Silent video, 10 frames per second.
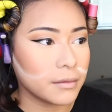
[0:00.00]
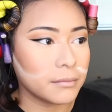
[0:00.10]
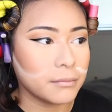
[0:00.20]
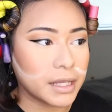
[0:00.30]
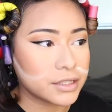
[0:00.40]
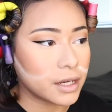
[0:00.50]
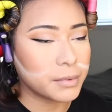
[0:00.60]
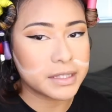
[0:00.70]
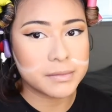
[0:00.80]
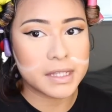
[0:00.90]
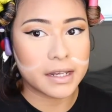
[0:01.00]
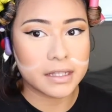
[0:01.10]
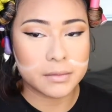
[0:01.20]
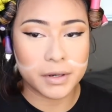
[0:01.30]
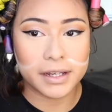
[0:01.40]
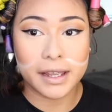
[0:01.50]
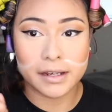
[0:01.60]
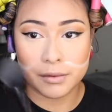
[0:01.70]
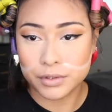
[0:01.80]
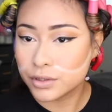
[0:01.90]
make sure I put some setting spray, and
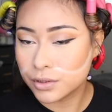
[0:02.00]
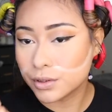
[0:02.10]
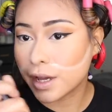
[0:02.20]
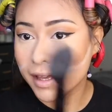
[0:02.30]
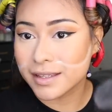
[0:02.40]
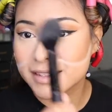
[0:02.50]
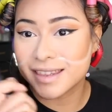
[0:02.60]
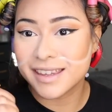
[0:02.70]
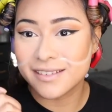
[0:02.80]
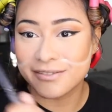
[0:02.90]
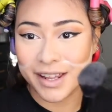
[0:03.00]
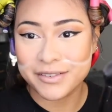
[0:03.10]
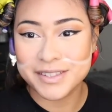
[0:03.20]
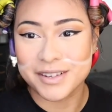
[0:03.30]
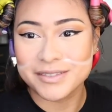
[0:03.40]
I will show you guys the final result.